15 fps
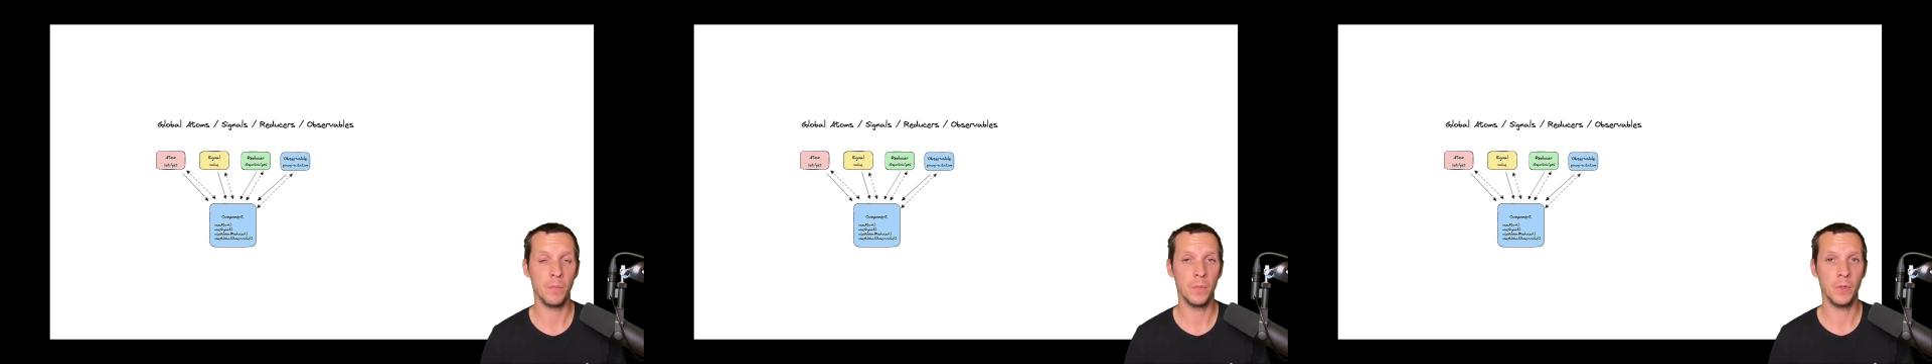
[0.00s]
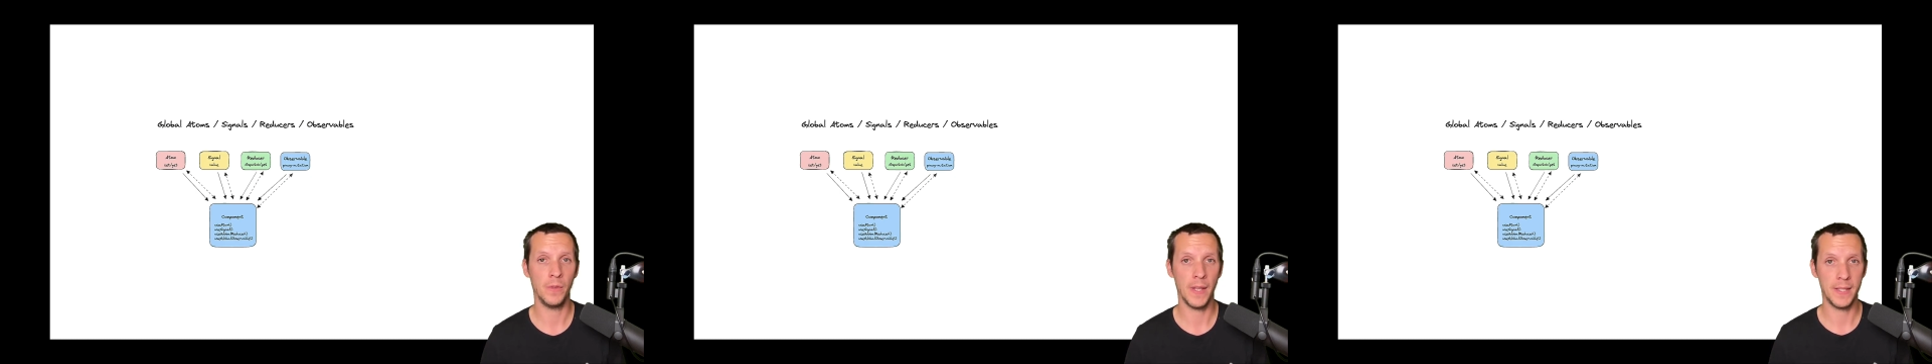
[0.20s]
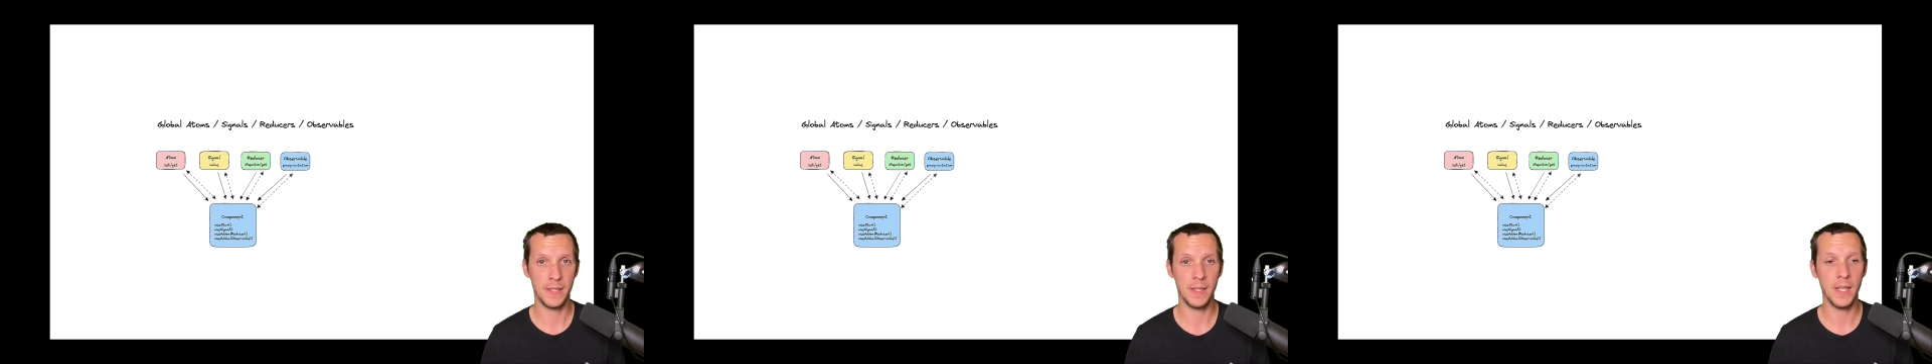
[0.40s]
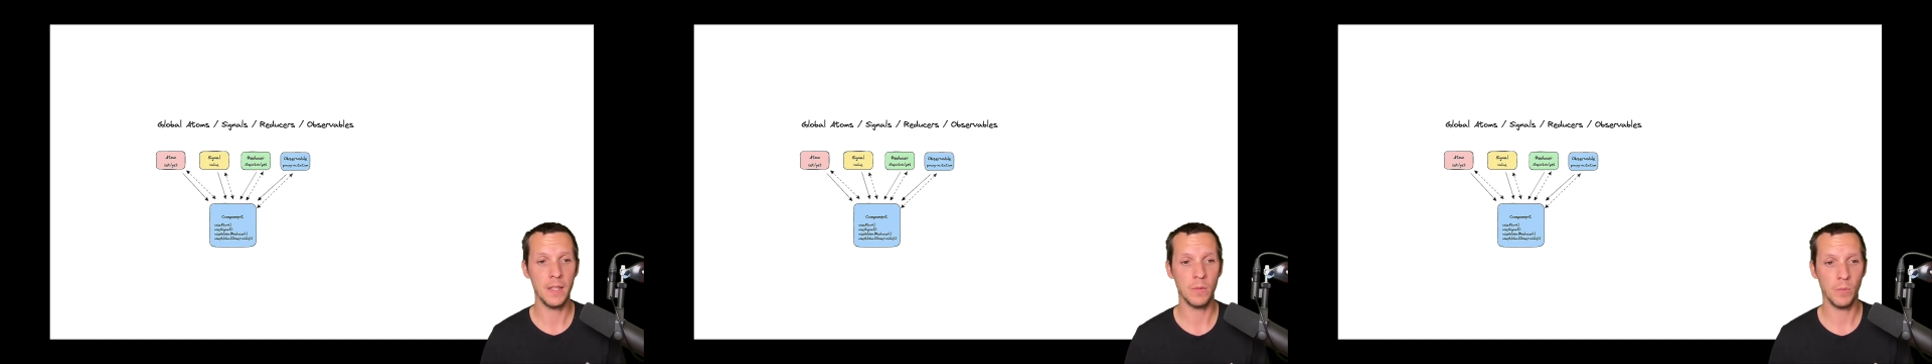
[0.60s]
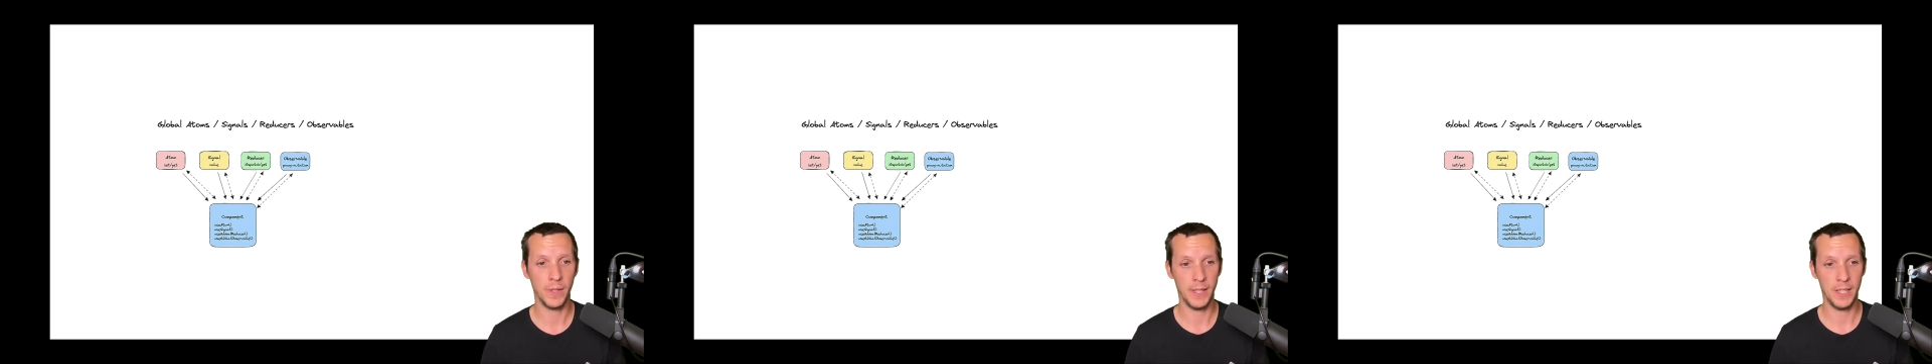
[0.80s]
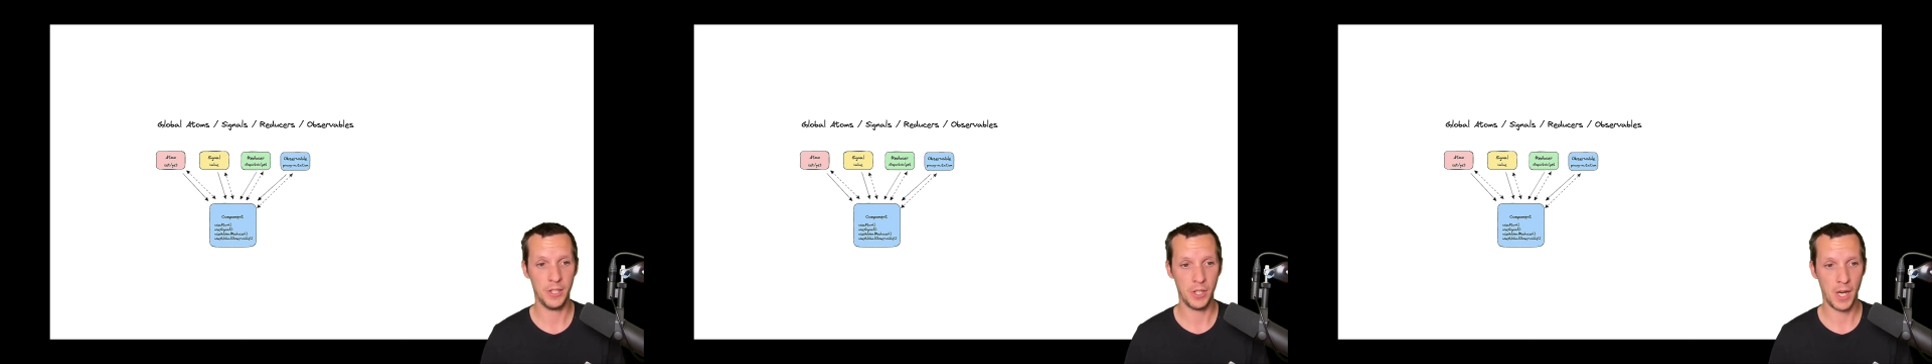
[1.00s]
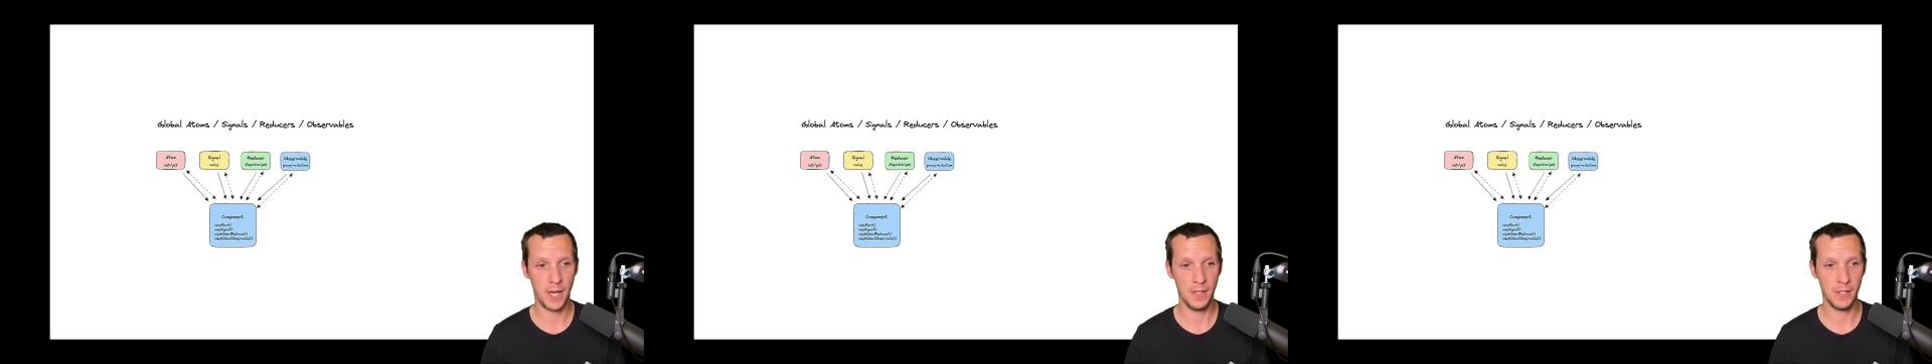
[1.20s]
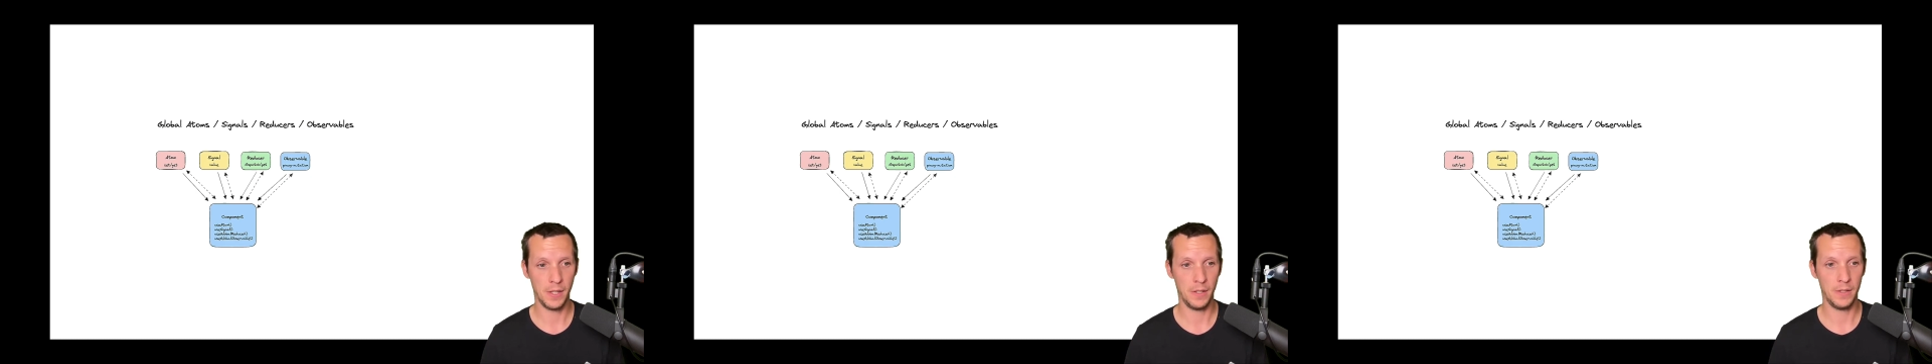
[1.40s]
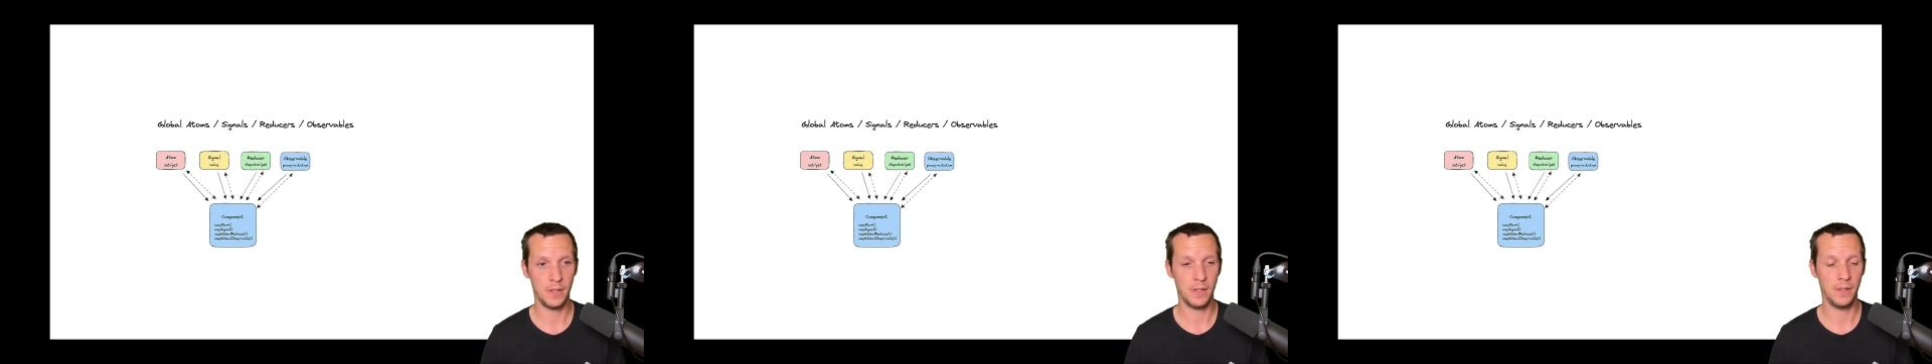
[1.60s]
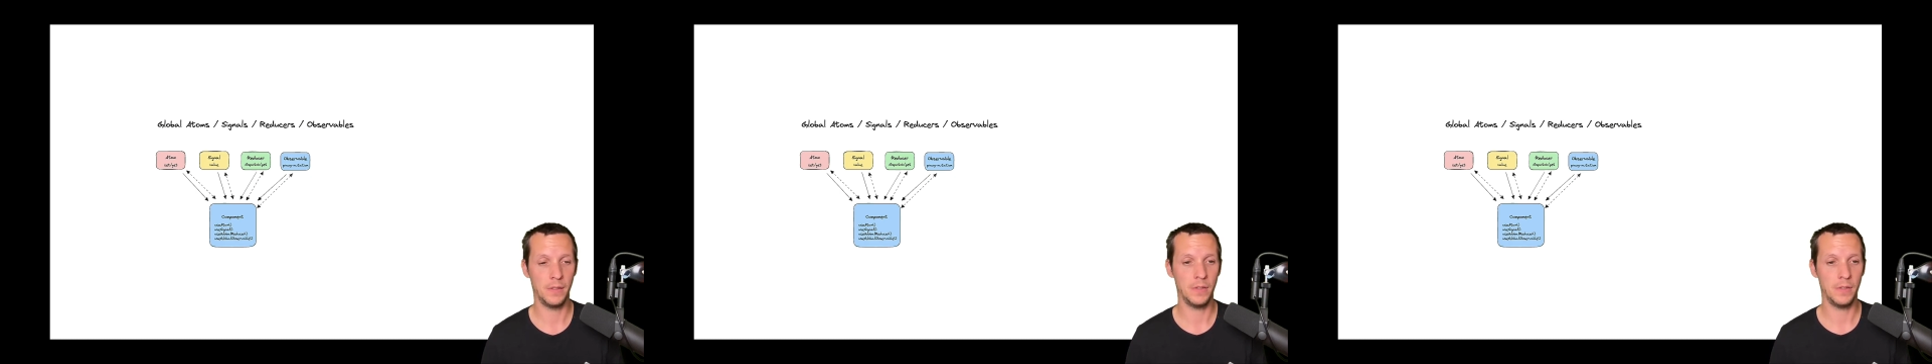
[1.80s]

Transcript: to that state when it changes.